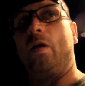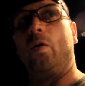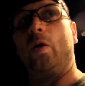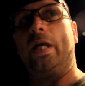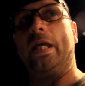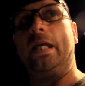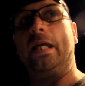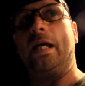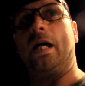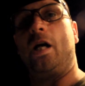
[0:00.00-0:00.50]

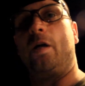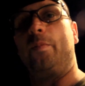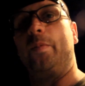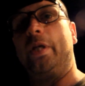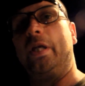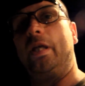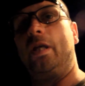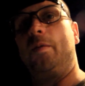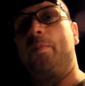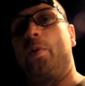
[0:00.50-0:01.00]
he helped
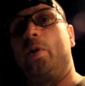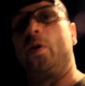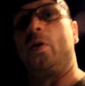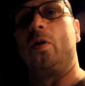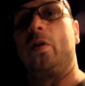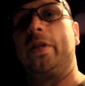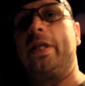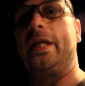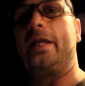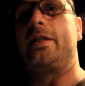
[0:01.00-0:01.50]
me
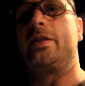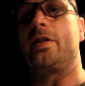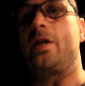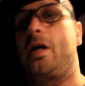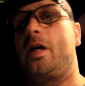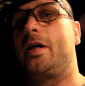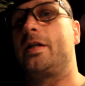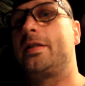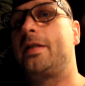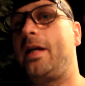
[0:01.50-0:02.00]
pull the
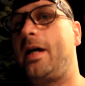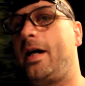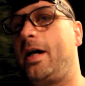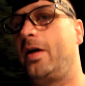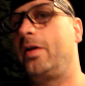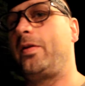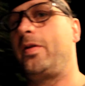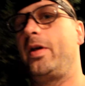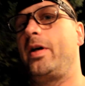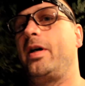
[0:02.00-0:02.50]
exhaust
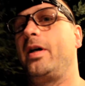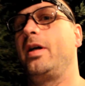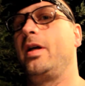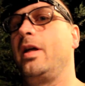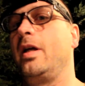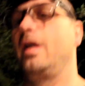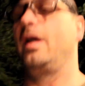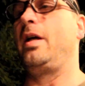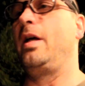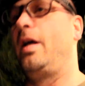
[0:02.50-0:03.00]
out the
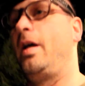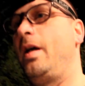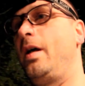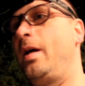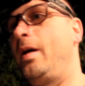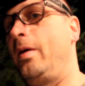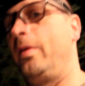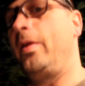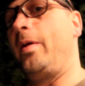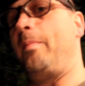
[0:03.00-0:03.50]

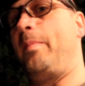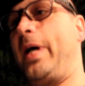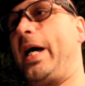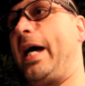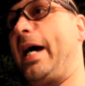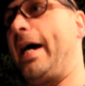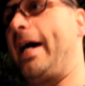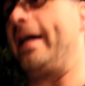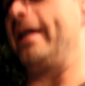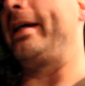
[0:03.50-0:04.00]

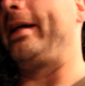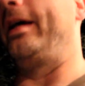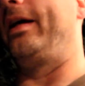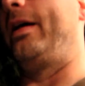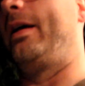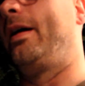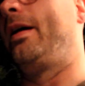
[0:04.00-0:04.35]
back.